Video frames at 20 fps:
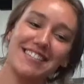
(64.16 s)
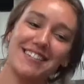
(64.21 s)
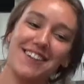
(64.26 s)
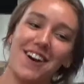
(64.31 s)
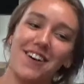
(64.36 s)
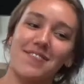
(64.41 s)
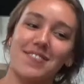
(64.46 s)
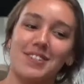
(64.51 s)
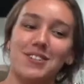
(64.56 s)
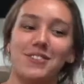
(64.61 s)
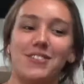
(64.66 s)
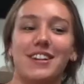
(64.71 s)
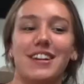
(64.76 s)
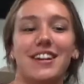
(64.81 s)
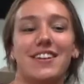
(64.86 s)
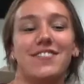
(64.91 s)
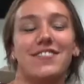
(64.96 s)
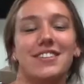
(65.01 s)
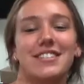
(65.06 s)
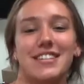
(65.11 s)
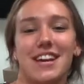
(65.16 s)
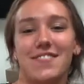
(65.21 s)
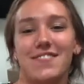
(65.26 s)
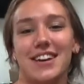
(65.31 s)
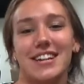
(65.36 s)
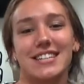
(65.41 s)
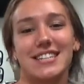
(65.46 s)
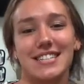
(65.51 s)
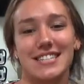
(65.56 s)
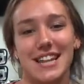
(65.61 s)
an opportunity for
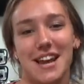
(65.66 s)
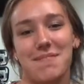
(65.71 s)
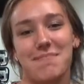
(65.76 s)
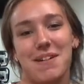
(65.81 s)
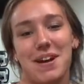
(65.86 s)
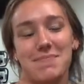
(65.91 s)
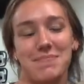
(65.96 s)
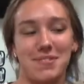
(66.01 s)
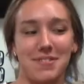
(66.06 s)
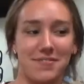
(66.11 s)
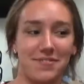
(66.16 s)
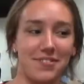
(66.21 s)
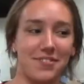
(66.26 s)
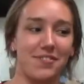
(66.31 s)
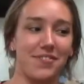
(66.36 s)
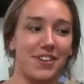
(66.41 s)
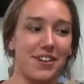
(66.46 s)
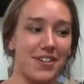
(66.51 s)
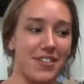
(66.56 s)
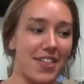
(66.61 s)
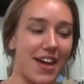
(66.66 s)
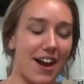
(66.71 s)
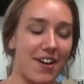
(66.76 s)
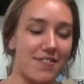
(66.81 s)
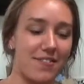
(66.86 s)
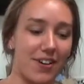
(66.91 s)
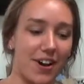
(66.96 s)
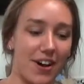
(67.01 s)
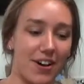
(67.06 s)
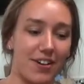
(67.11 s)
someone to step up and fulfill
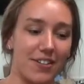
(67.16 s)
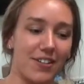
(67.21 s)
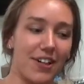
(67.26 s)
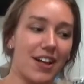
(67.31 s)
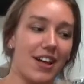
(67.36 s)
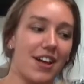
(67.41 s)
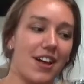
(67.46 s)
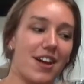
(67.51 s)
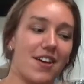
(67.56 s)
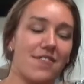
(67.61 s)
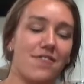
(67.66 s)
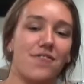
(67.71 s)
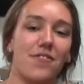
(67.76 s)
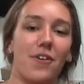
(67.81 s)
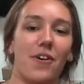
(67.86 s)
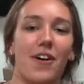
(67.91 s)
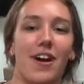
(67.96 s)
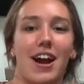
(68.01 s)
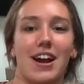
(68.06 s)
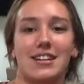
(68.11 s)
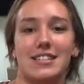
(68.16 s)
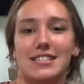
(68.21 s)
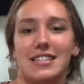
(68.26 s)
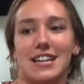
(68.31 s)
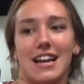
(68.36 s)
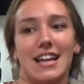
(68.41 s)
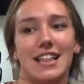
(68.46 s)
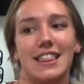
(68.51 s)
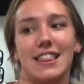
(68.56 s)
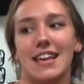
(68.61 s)
that role for us,
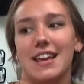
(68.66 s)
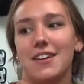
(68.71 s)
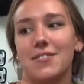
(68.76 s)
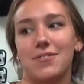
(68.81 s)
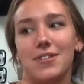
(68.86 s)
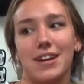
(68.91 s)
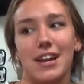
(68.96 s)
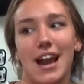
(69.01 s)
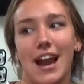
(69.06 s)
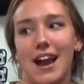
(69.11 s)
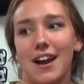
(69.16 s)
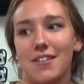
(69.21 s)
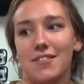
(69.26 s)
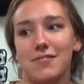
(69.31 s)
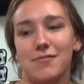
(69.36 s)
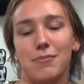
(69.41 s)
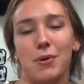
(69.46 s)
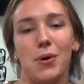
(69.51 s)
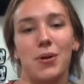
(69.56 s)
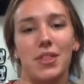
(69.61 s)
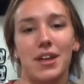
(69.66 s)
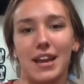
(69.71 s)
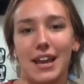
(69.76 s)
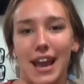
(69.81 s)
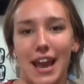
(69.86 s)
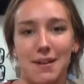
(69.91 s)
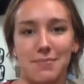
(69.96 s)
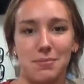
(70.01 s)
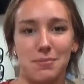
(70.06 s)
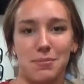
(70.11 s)
and I think we have more than
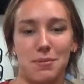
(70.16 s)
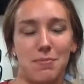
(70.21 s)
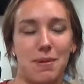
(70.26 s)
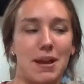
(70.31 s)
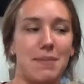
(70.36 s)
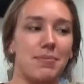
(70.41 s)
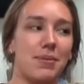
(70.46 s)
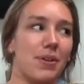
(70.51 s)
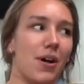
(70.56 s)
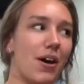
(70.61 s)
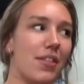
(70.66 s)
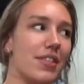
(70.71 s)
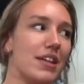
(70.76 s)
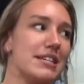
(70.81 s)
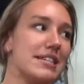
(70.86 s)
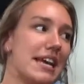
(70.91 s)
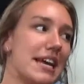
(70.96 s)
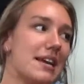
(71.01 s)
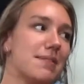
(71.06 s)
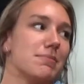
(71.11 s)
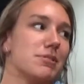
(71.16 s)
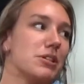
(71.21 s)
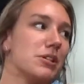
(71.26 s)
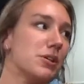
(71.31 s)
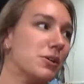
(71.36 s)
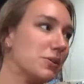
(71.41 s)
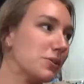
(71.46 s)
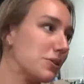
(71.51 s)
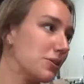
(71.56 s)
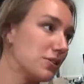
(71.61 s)
capable people on the team
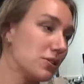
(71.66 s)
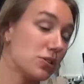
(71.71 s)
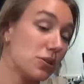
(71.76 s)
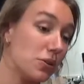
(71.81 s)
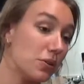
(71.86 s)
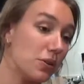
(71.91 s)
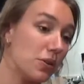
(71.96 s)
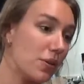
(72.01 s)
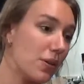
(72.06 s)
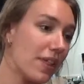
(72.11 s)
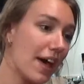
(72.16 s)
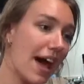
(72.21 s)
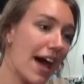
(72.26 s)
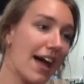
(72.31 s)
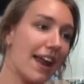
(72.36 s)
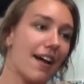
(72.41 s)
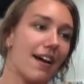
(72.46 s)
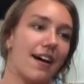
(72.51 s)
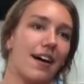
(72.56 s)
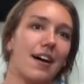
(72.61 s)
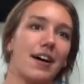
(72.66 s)
to do that.